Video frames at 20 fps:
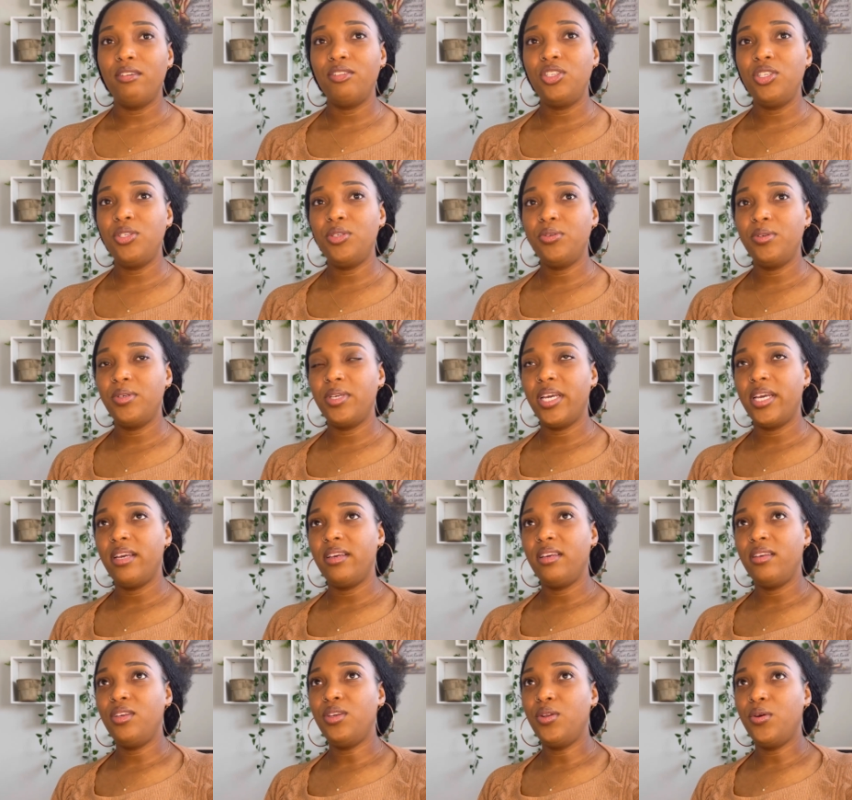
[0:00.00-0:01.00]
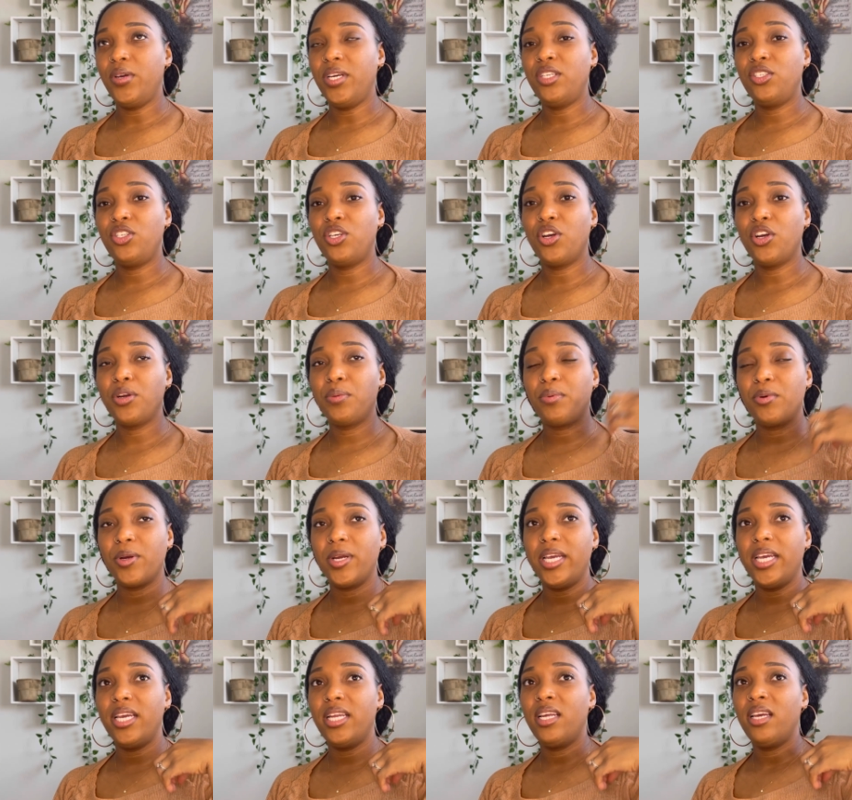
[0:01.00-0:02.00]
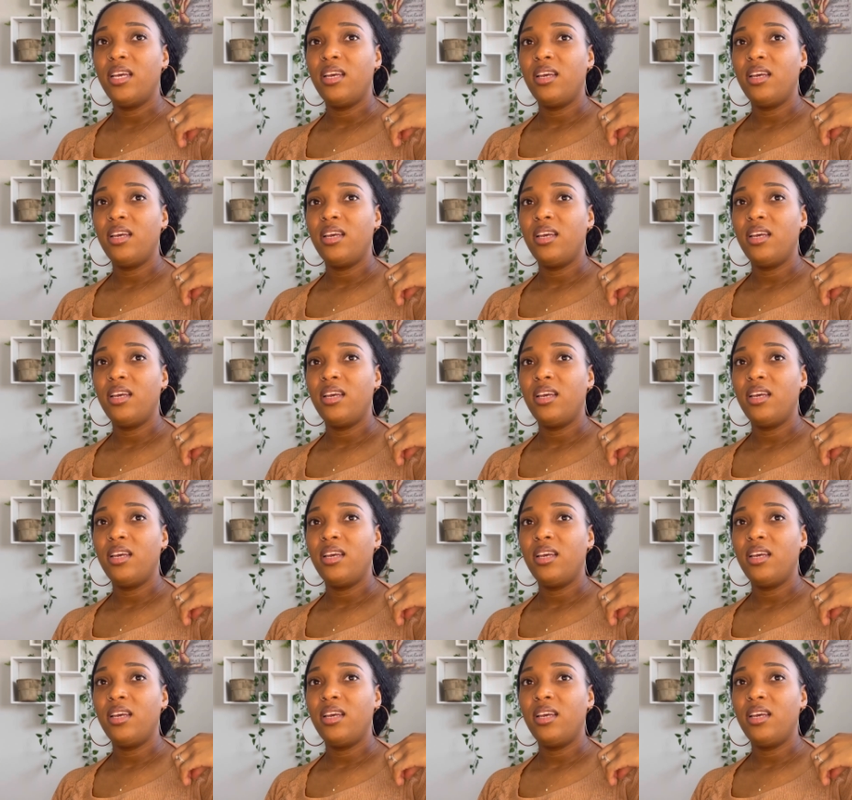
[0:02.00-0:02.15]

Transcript: do you know, interpret